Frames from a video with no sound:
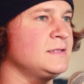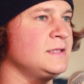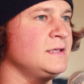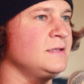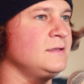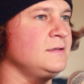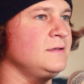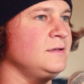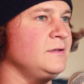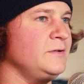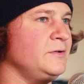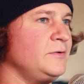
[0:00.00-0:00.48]

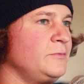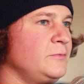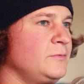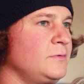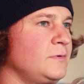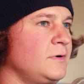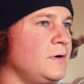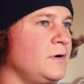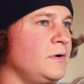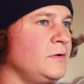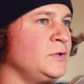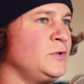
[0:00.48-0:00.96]
then
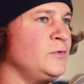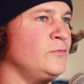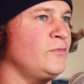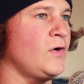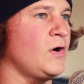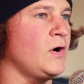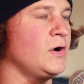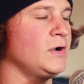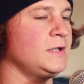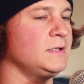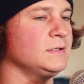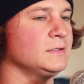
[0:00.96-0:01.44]
you've
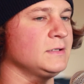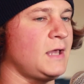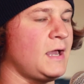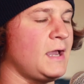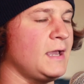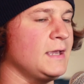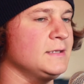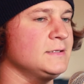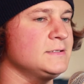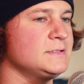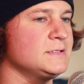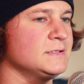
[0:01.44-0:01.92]
already
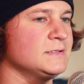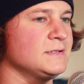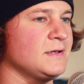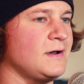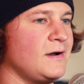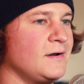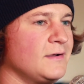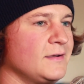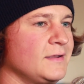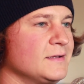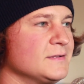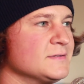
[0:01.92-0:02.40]
lied to the
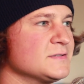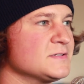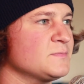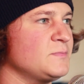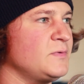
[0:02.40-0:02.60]
audience